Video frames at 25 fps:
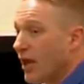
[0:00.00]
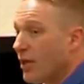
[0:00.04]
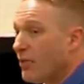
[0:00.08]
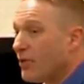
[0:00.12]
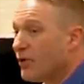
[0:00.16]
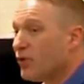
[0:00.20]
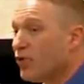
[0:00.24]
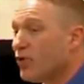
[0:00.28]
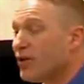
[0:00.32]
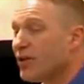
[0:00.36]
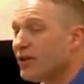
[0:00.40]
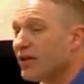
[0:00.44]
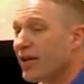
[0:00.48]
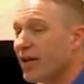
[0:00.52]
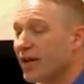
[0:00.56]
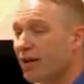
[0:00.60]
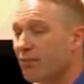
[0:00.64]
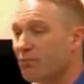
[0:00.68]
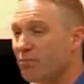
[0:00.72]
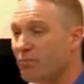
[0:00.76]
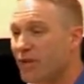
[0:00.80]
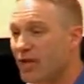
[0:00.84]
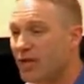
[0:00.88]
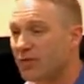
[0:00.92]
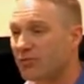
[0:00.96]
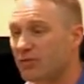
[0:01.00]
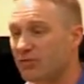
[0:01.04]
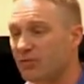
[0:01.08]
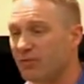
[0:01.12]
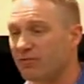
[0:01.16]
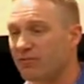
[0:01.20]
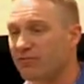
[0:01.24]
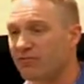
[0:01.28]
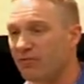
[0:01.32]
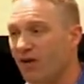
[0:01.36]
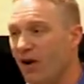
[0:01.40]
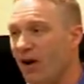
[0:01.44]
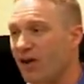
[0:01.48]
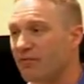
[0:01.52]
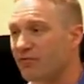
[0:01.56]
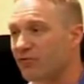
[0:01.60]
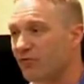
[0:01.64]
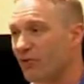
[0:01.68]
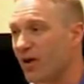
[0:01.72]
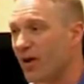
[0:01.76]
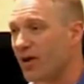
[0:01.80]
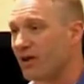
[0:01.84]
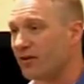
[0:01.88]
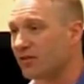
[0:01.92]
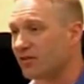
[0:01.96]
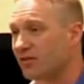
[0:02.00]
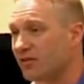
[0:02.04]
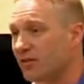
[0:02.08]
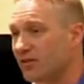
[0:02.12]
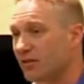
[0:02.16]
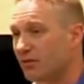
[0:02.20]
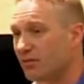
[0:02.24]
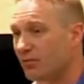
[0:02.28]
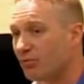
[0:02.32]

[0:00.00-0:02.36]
And we're looking at a minimum of $5,000